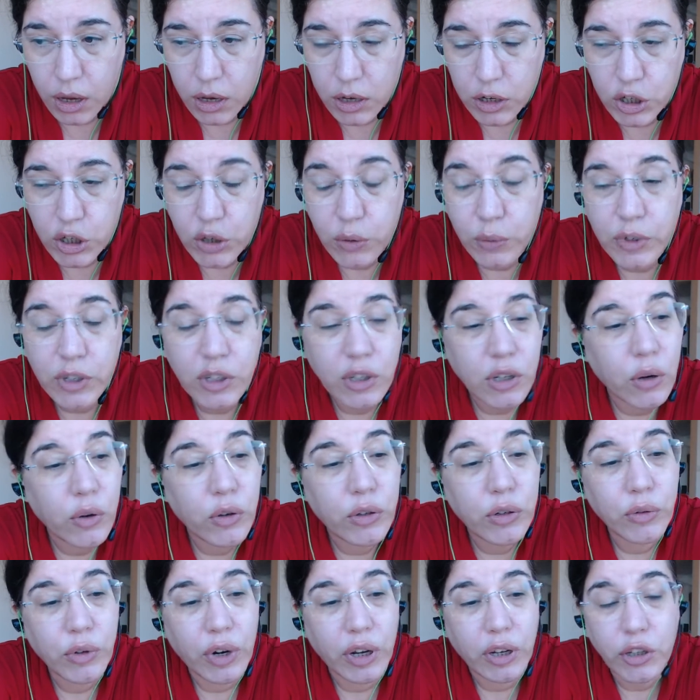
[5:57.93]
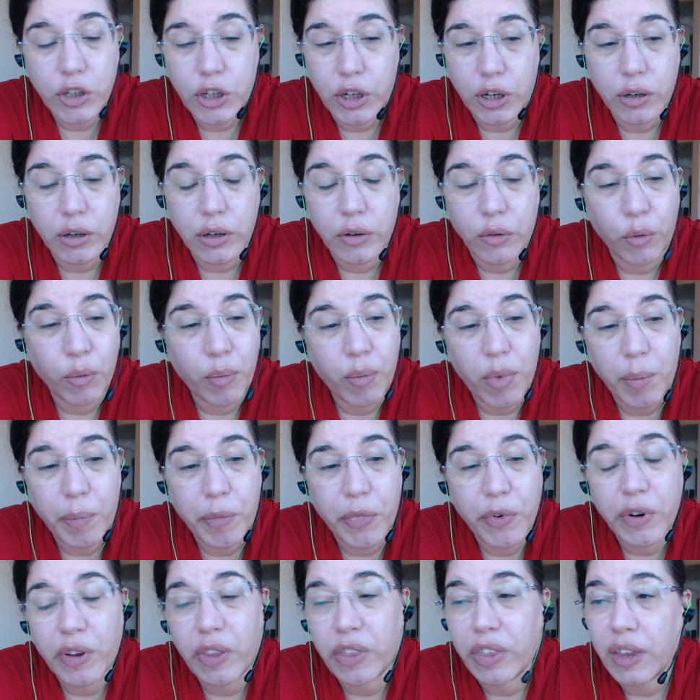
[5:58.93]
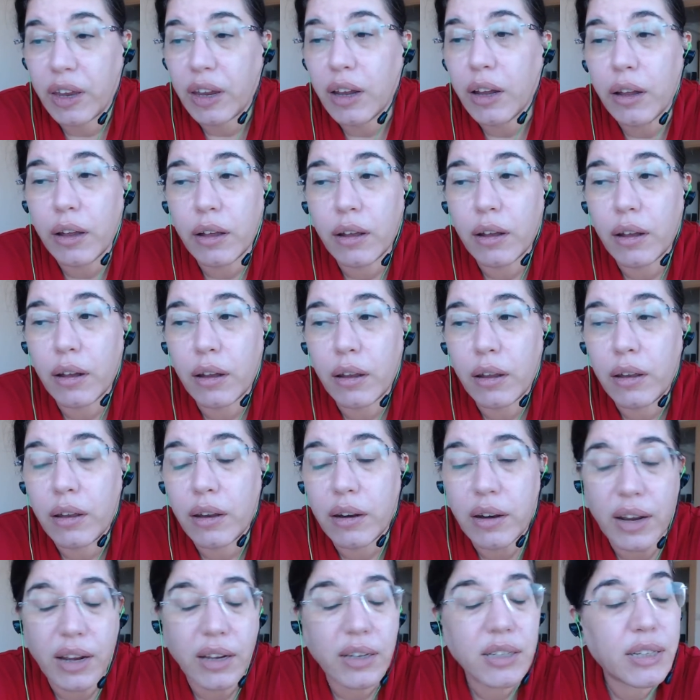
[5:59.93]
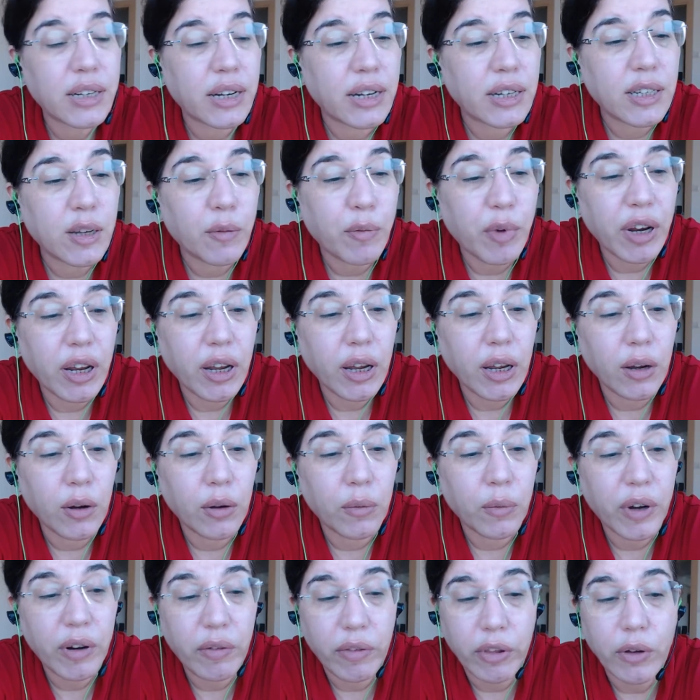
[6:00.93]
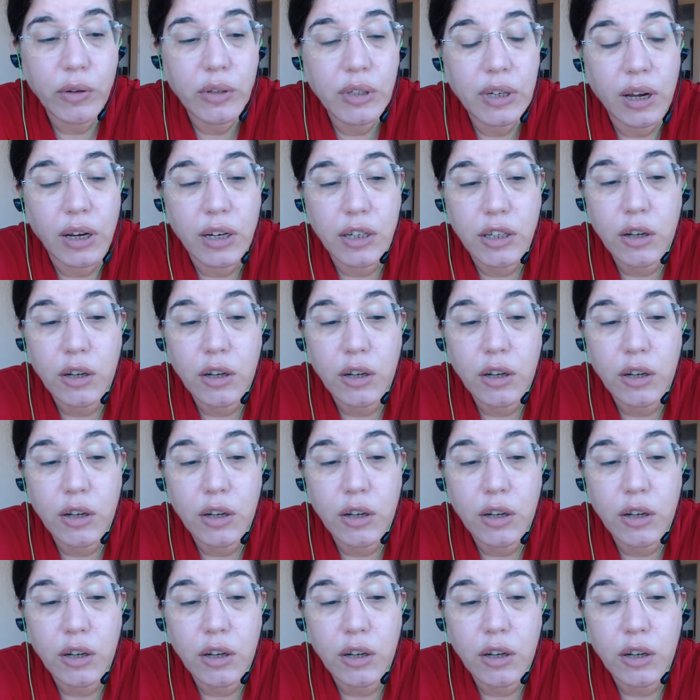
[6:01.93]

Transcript: She was so drunk she couldn't remember a thing. The next day, one of those guys,